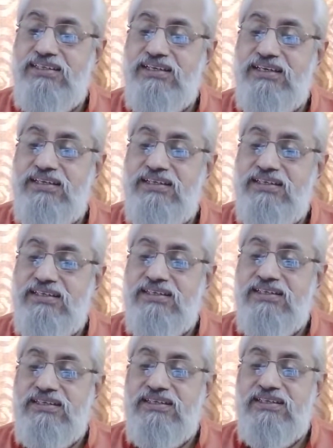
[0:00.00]
Yeah.
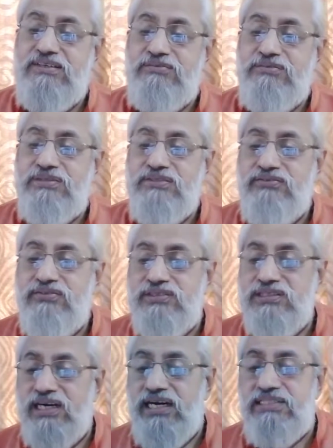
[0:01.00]

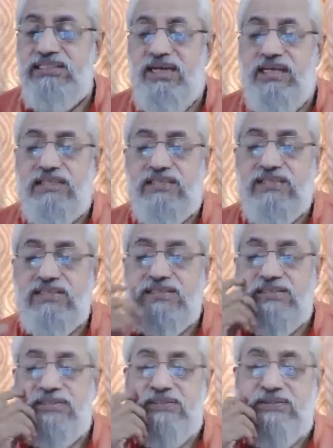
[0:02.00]
Strange
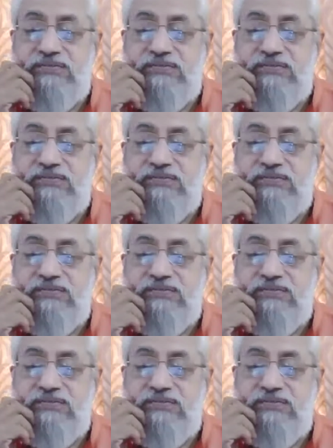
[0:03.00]
characters.